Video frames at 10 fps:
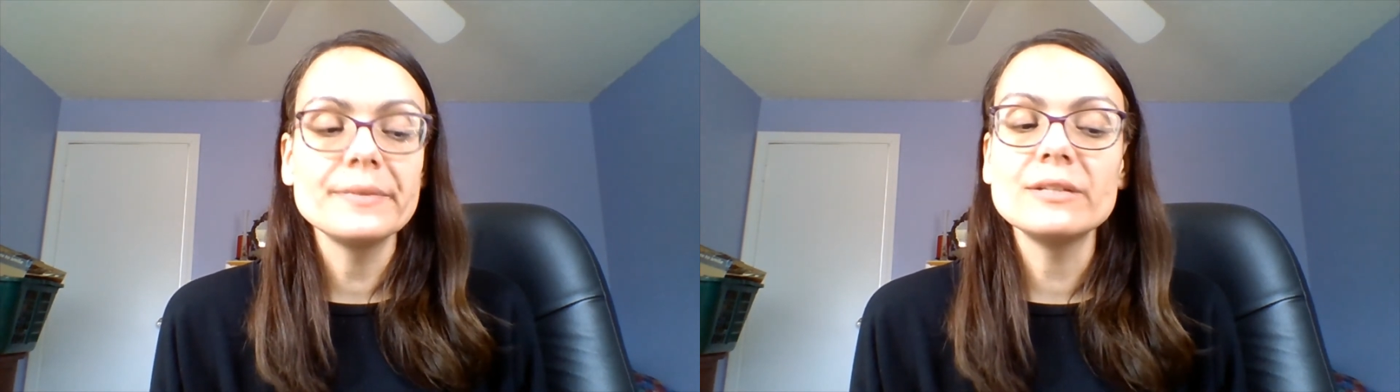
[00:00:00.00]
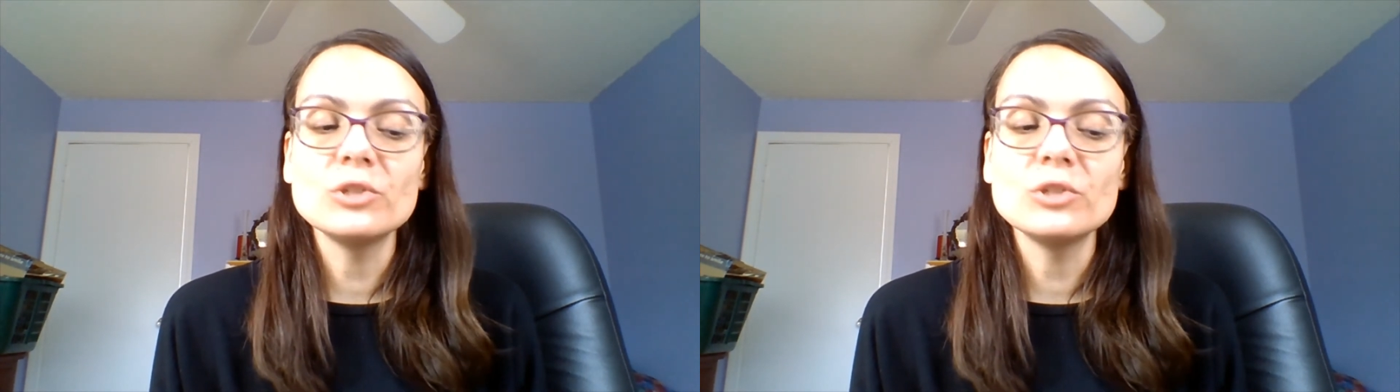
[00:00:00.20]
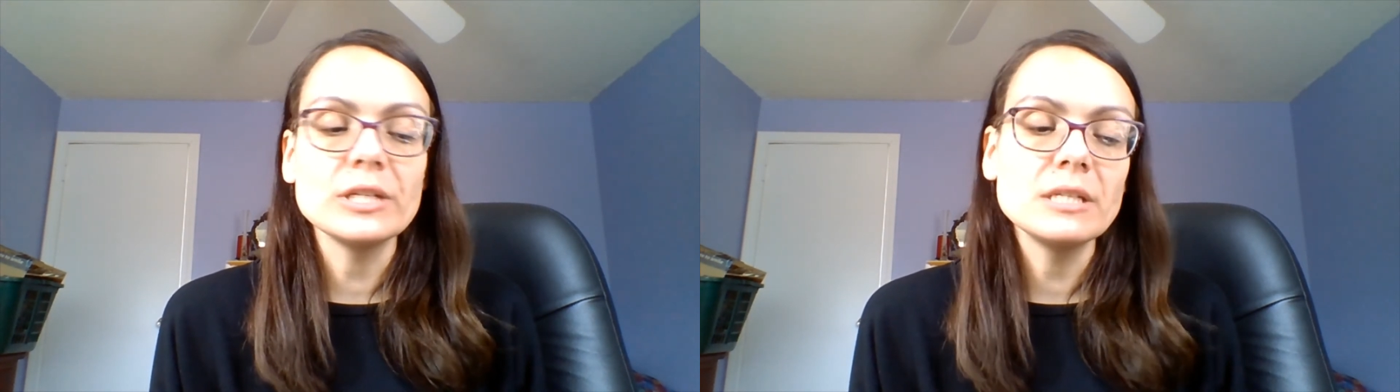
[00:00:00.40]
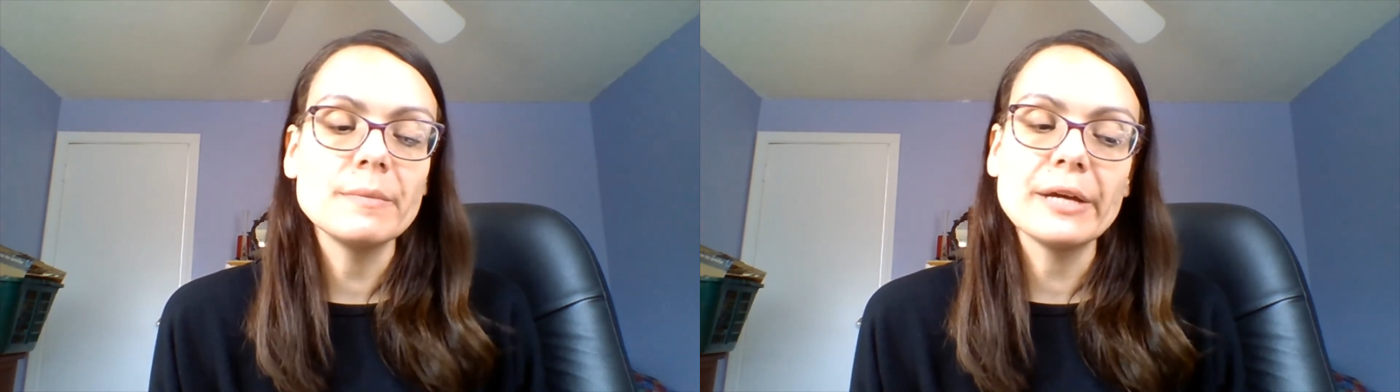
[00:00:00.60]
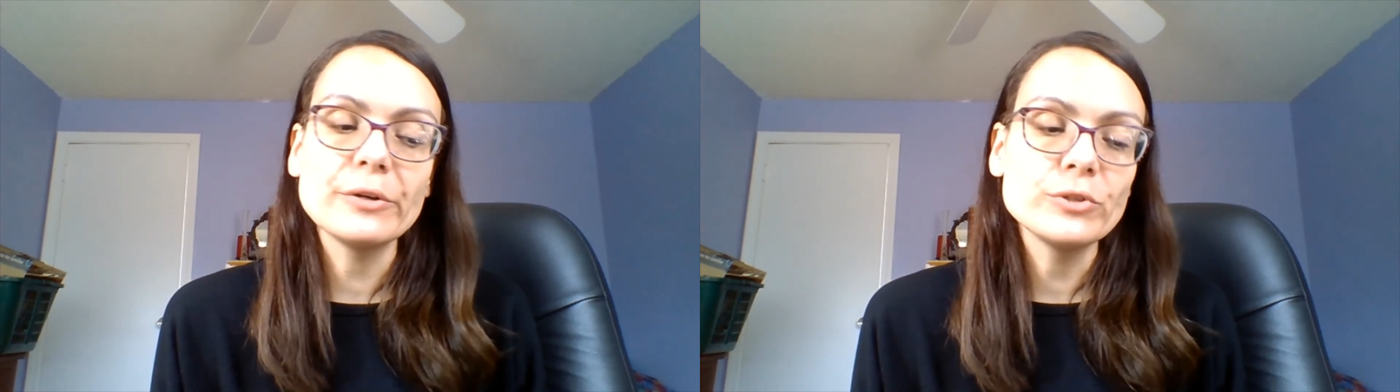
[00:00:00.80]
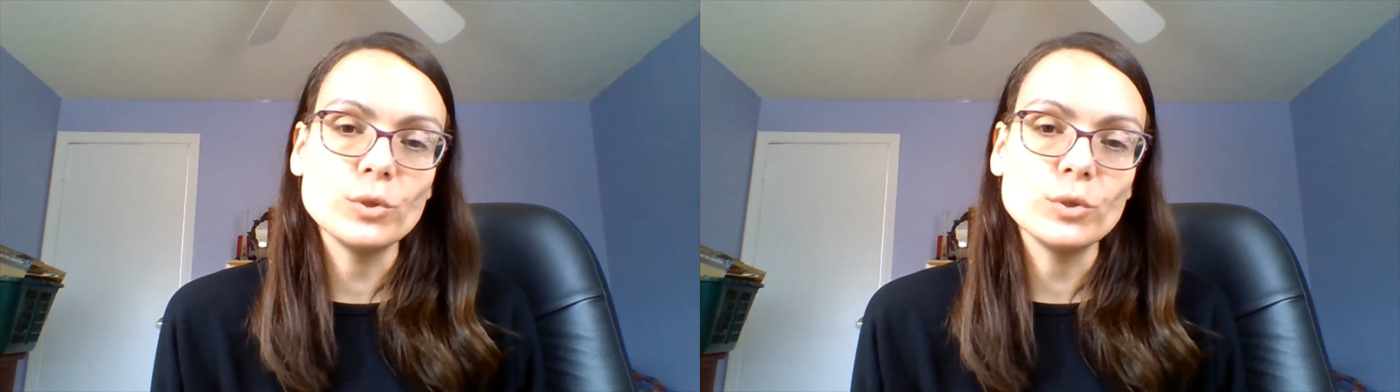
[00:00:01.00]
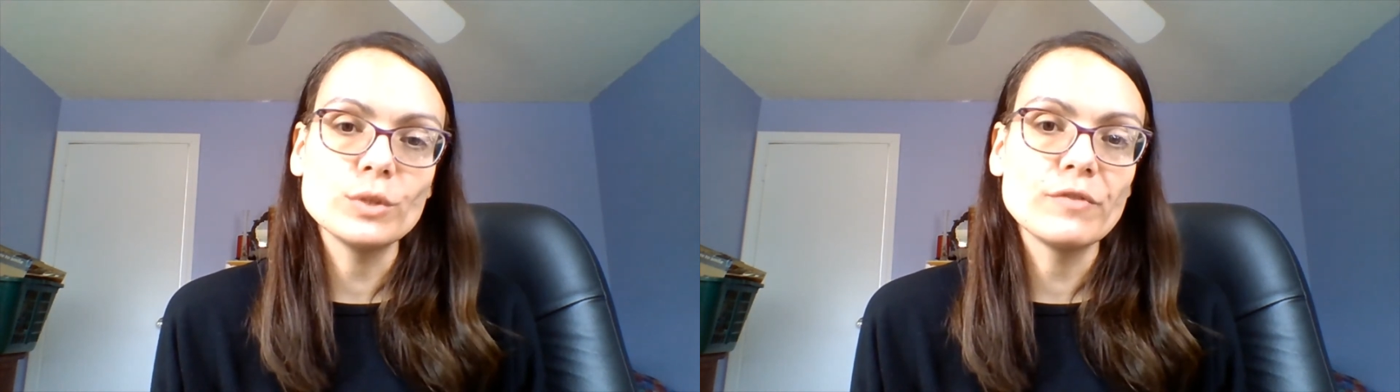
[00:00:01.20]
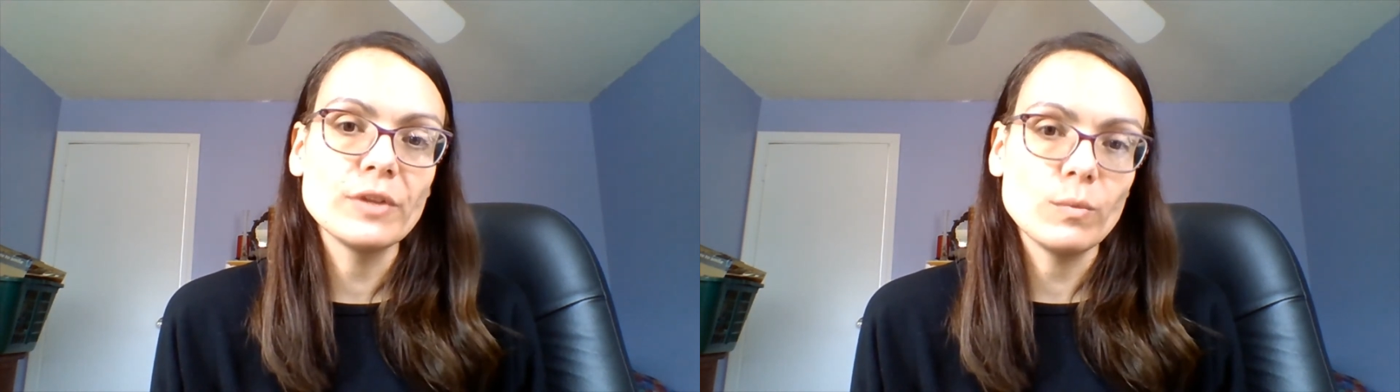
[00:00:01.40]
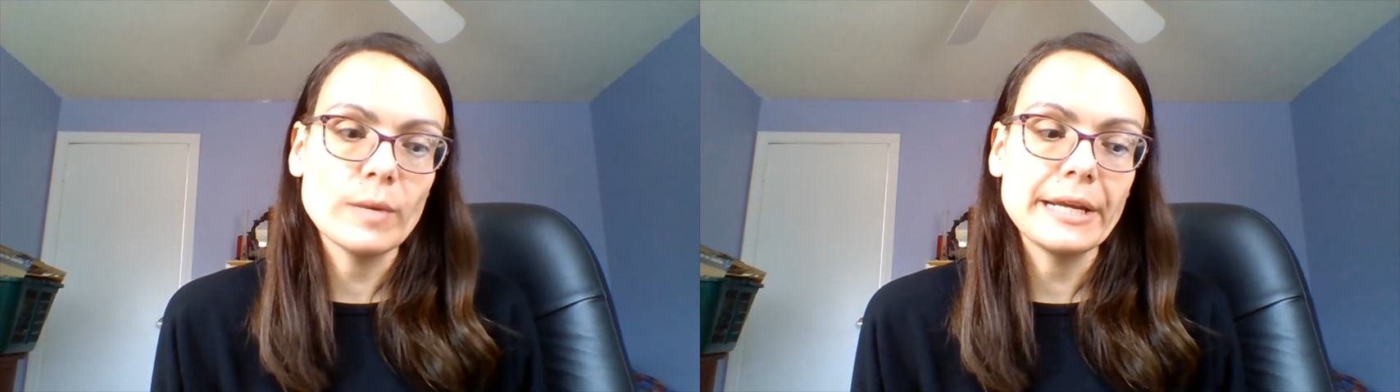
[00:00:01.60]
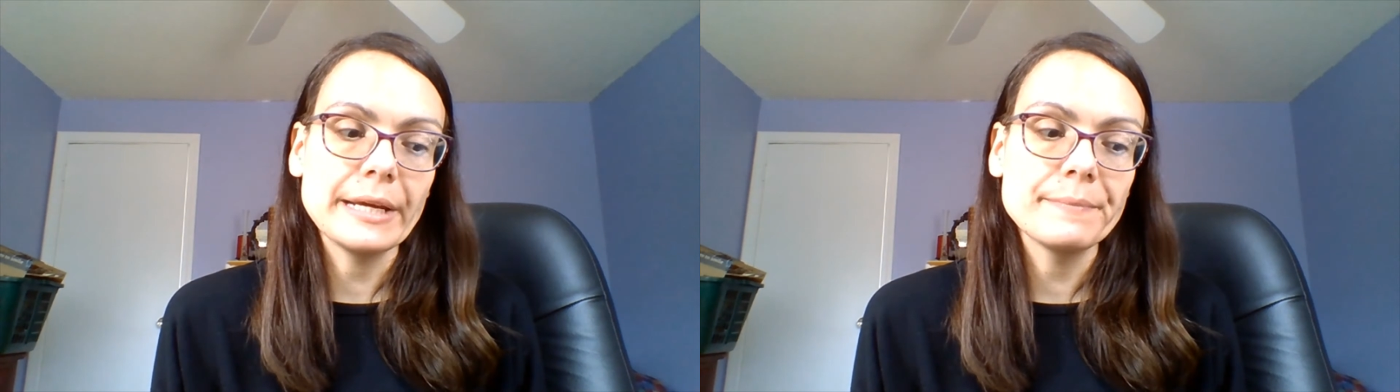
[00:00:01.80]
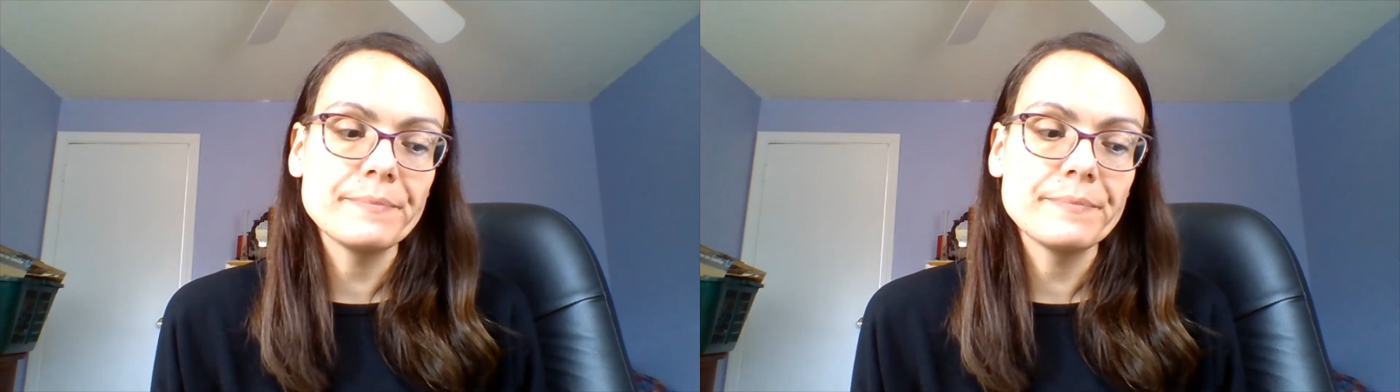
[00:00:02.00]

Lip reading: "It's just about our suits for the wedding."